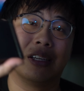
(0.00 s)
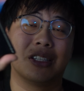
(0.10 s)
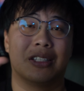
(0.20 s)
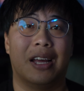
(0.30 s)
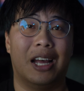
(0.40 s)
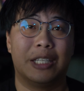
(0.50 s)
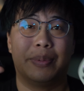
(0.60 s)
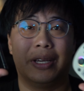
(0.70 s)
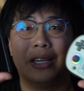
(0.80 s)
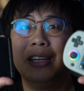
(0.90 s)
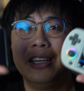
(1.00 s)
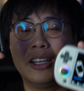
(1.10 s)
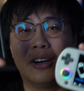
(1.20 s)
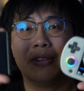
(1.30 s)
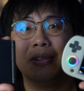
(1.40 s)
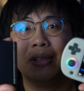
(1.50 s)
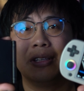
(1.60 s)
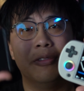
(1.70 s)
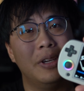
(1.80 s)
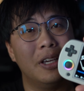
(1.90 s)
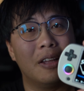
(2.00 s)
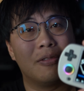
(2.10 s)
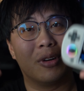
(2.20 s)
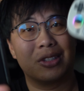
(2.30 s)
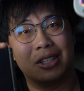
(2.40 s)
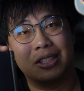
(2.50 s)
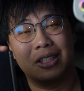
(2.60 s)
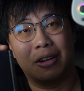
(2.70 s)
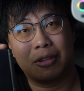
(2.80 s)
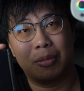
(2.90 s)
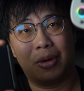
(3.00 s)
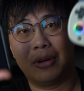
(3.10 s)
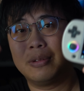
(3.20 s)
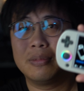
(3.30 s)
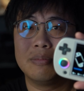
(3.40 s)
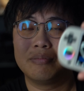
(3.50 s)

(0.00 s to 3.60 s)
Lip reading: It's just the SP, you know, convenient versus comfortable.